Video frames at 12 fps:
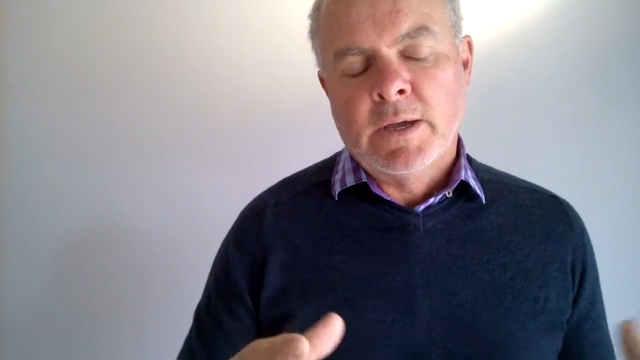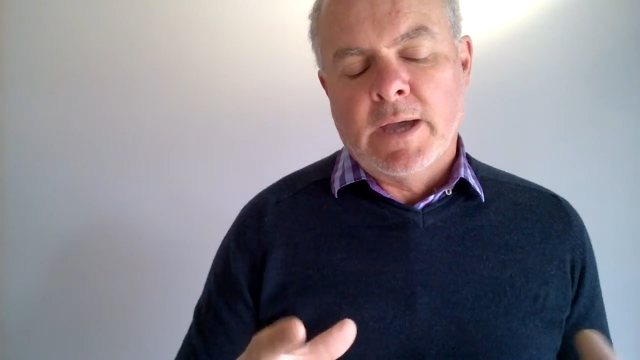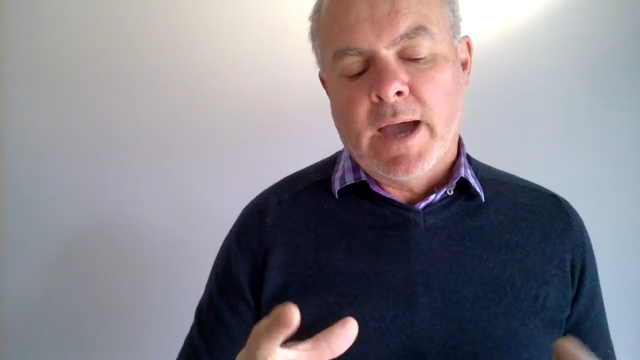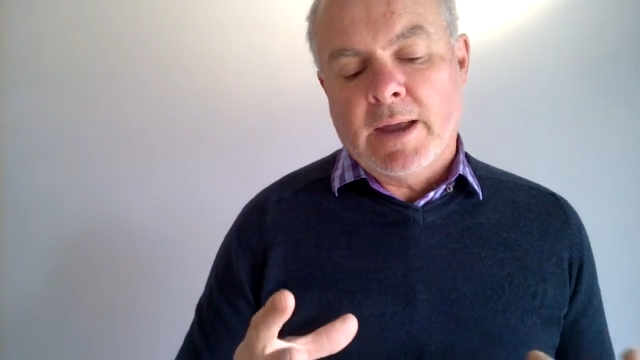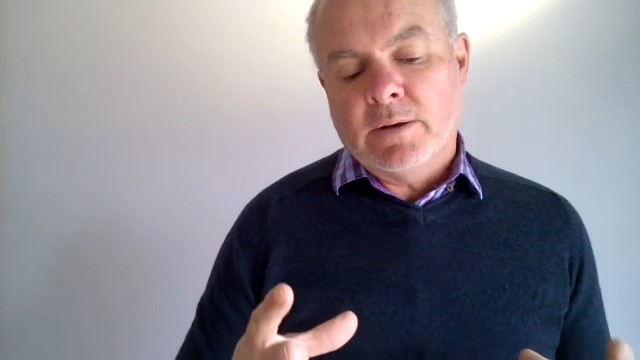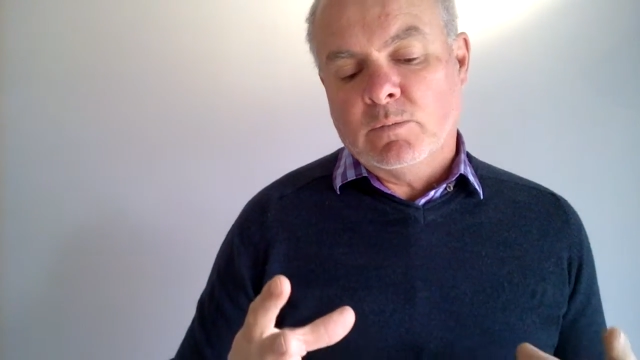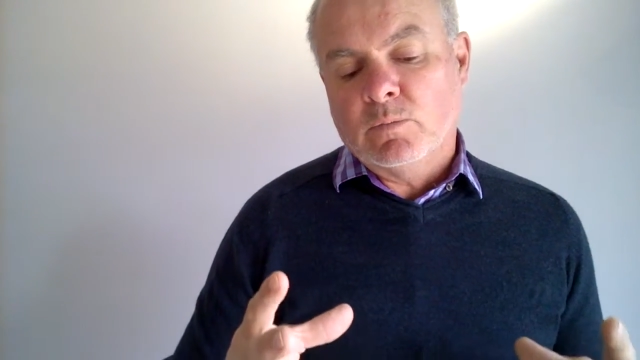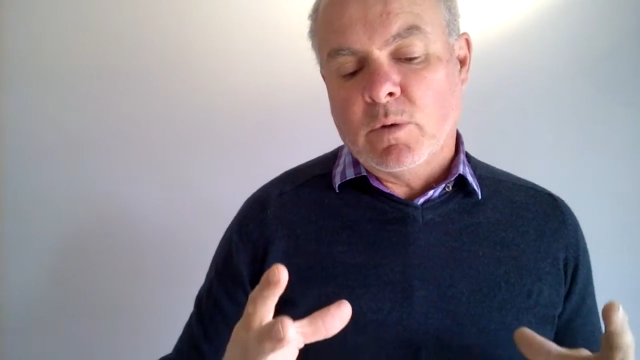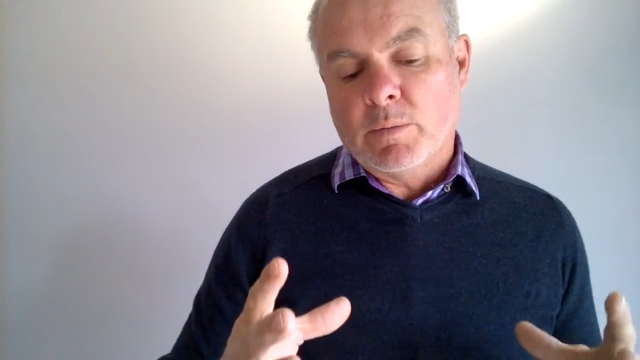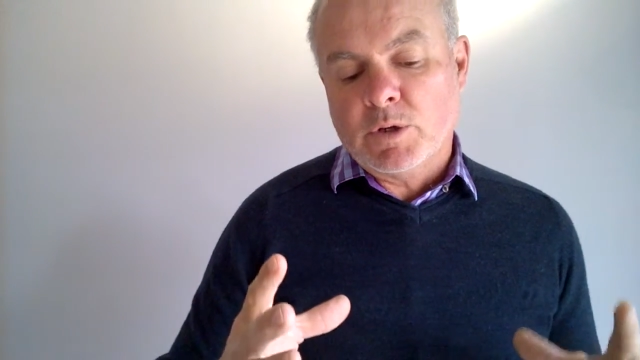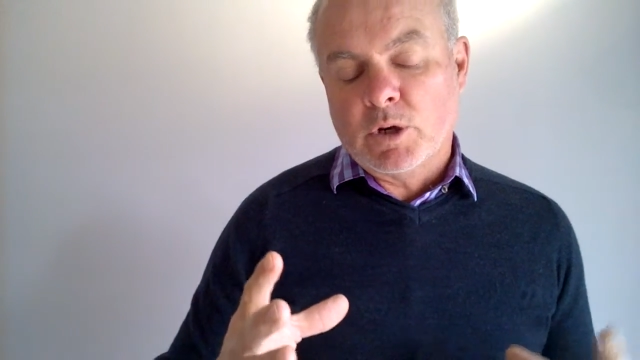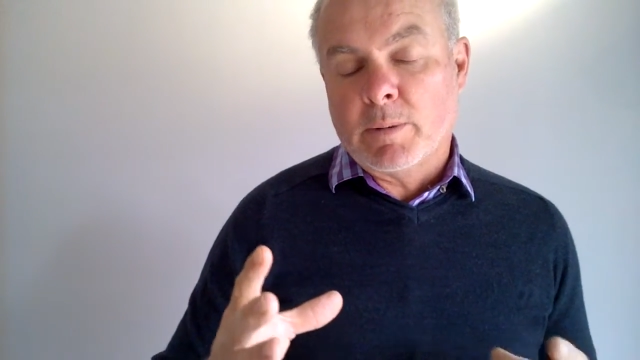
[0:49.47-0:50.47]
And when
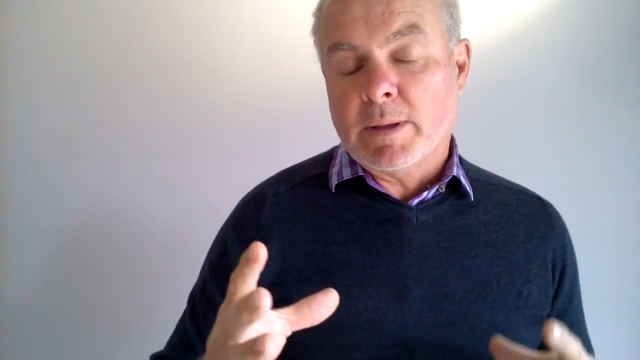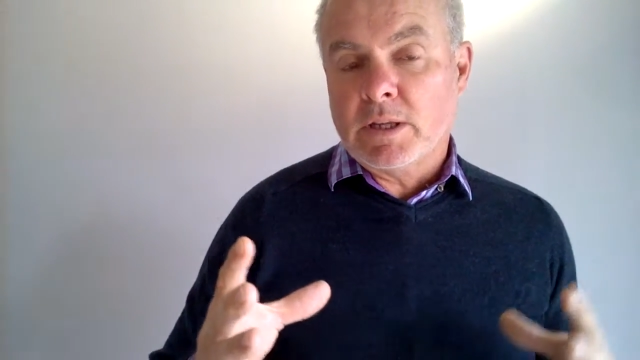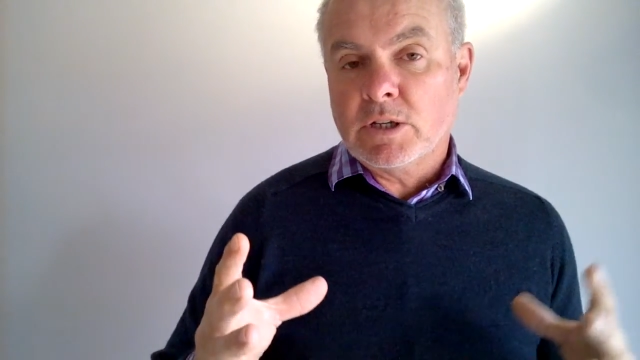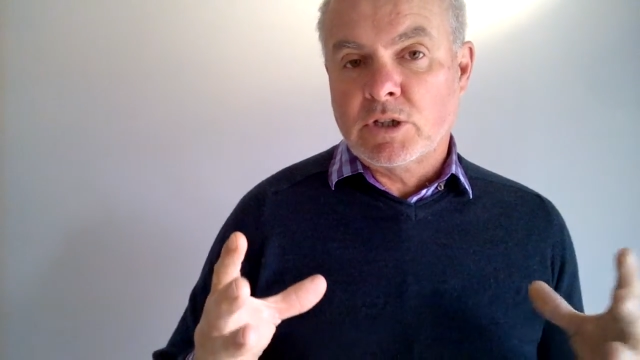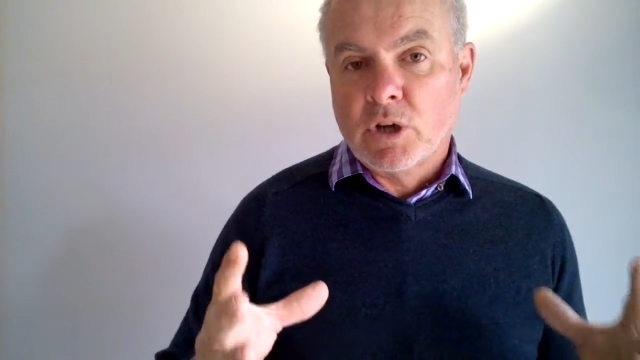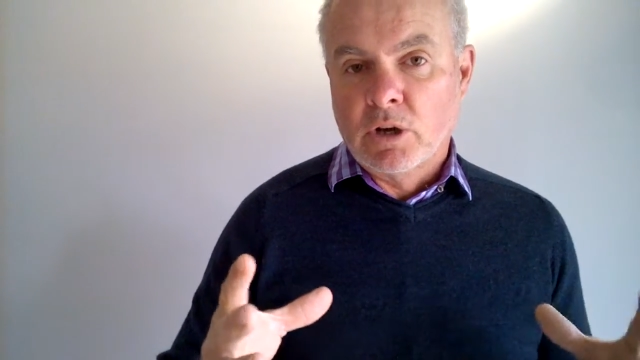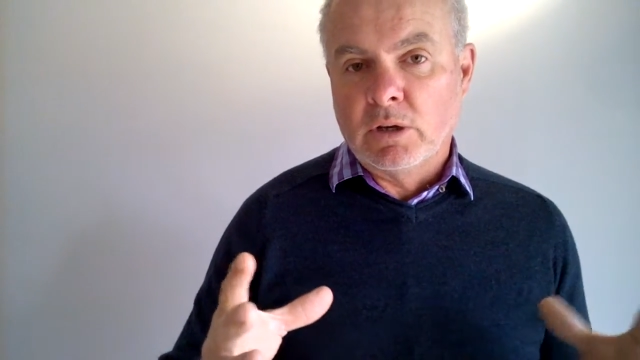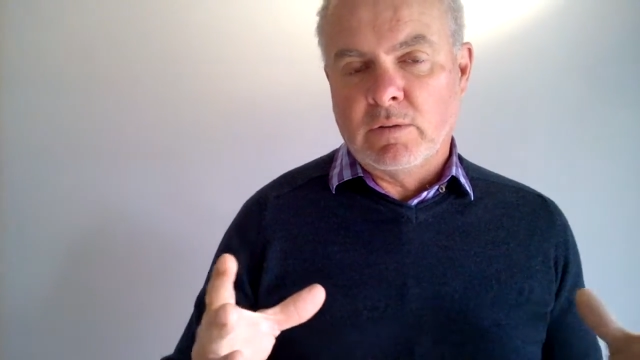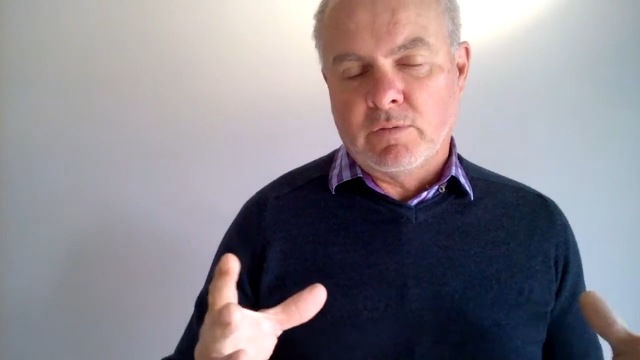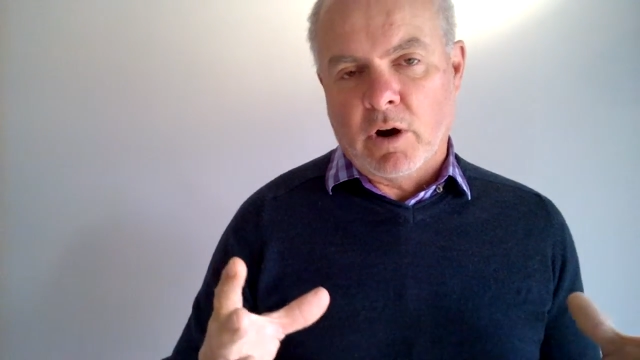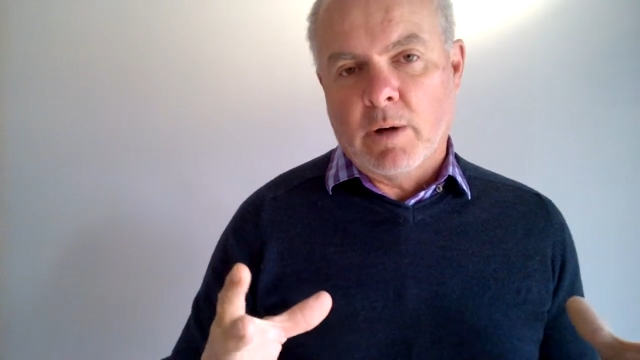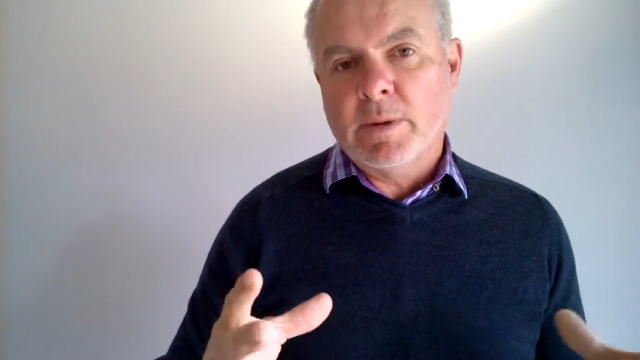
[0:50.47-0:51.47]
we talk about the internal
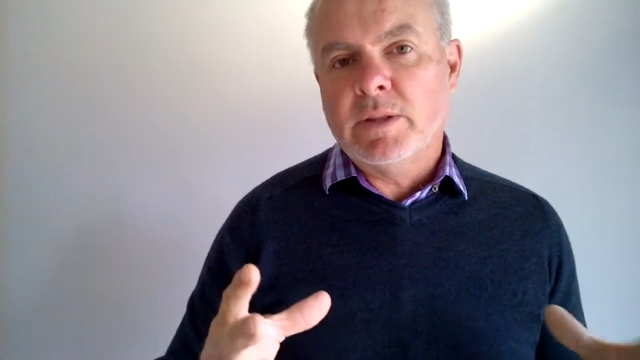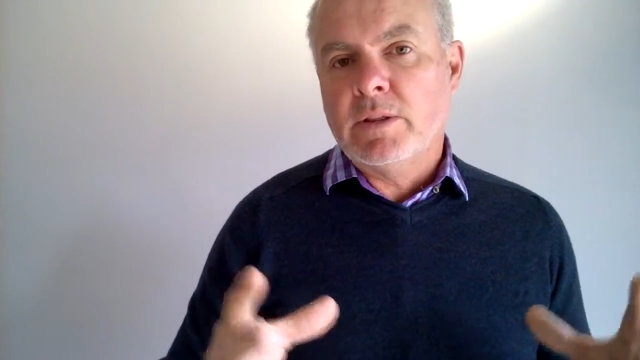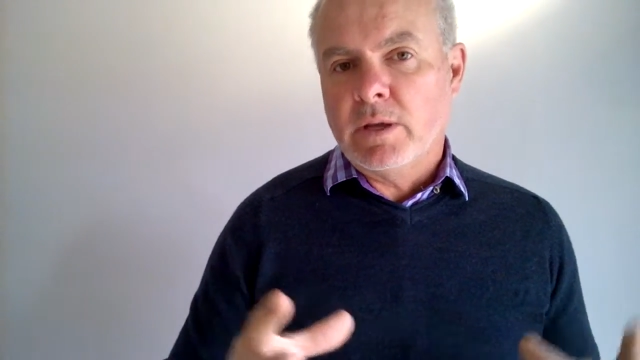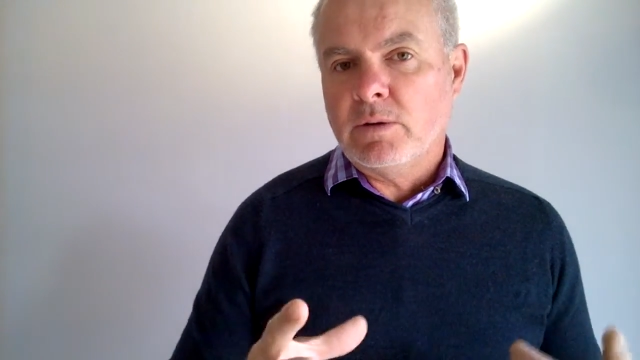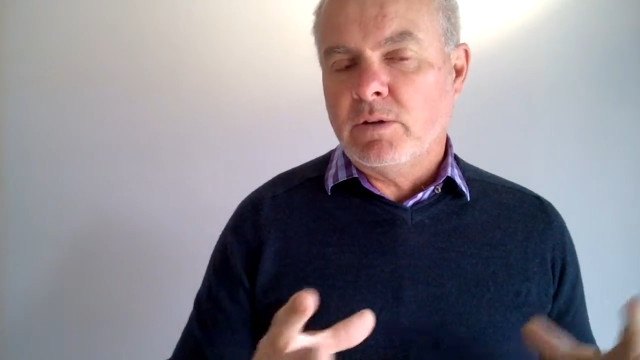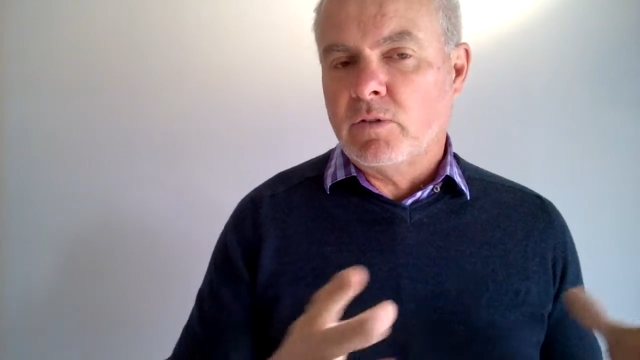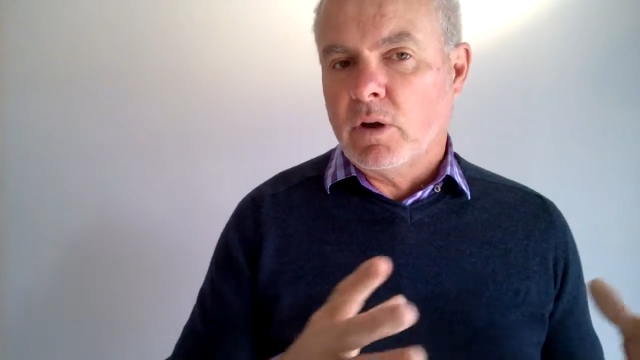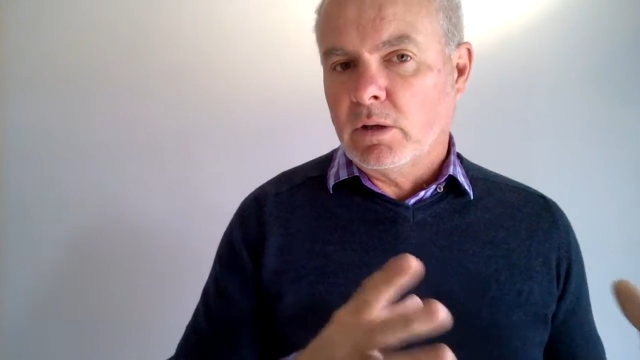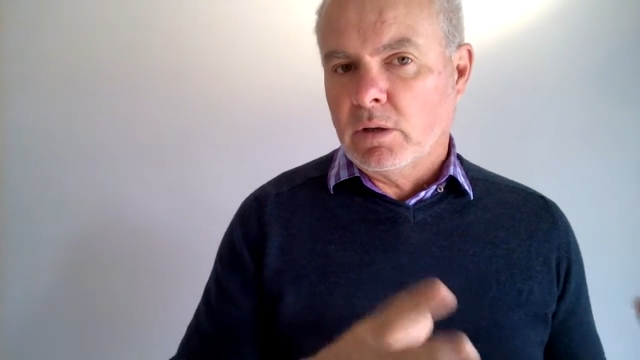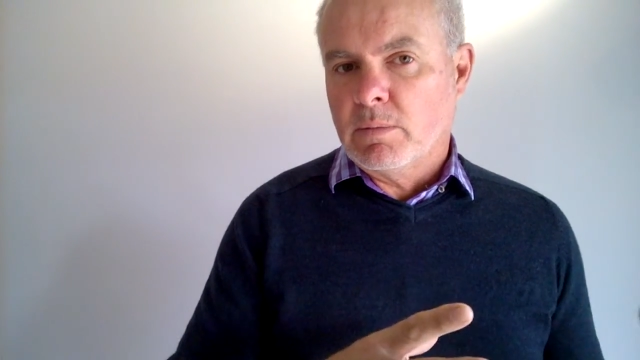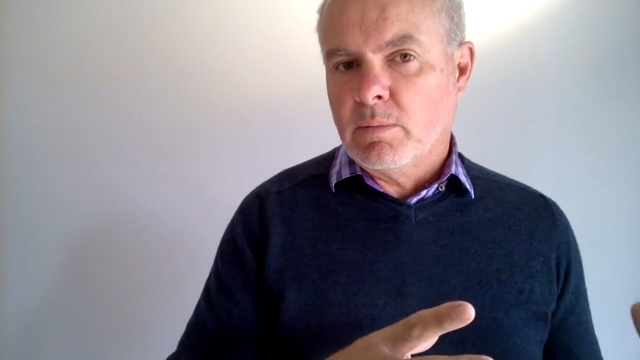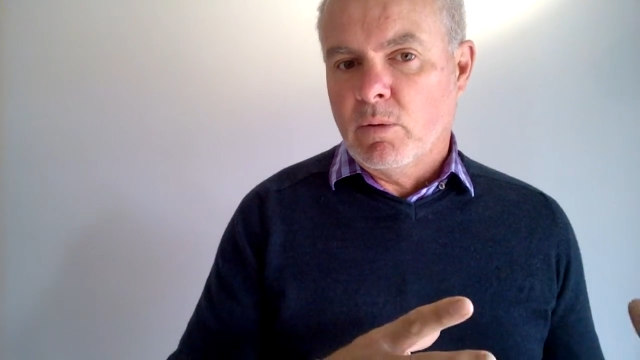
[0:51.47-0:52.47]
environment, then you've got a
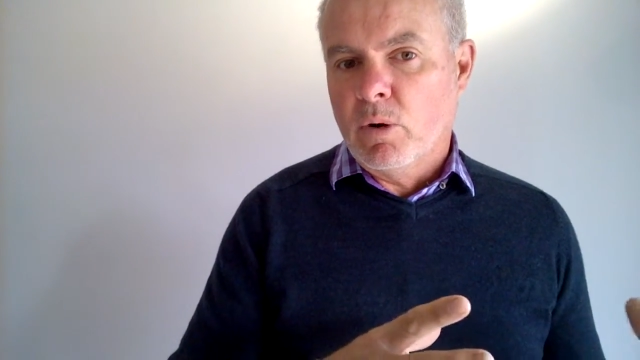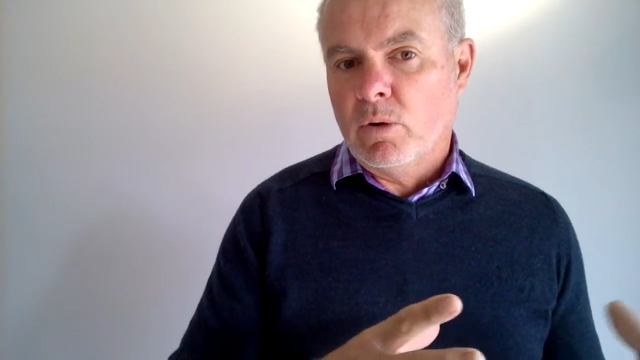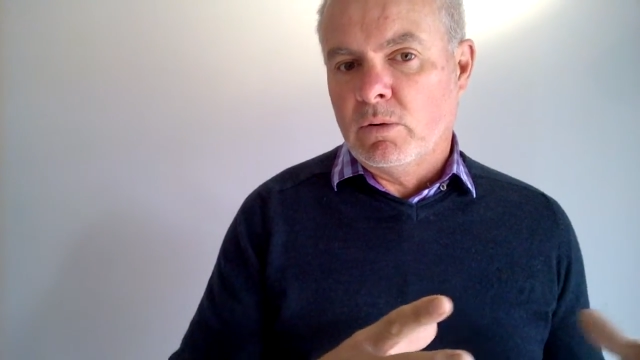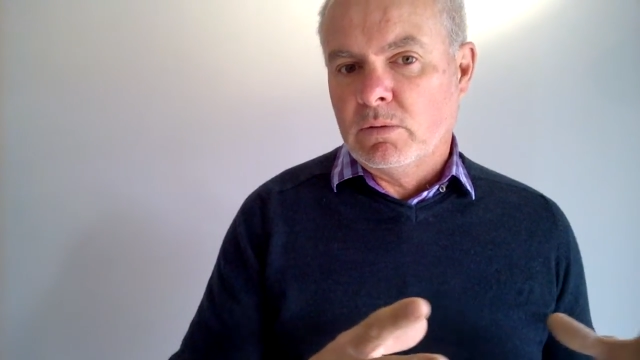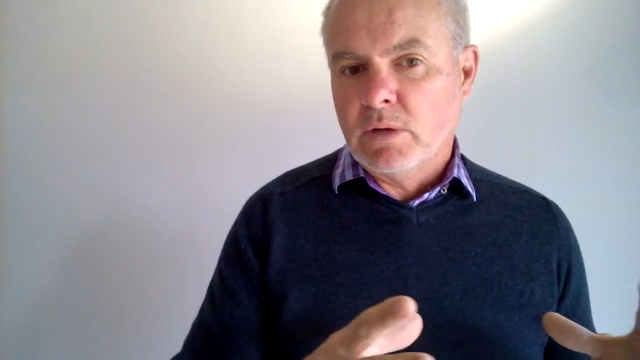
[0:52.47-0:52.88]
little bit more,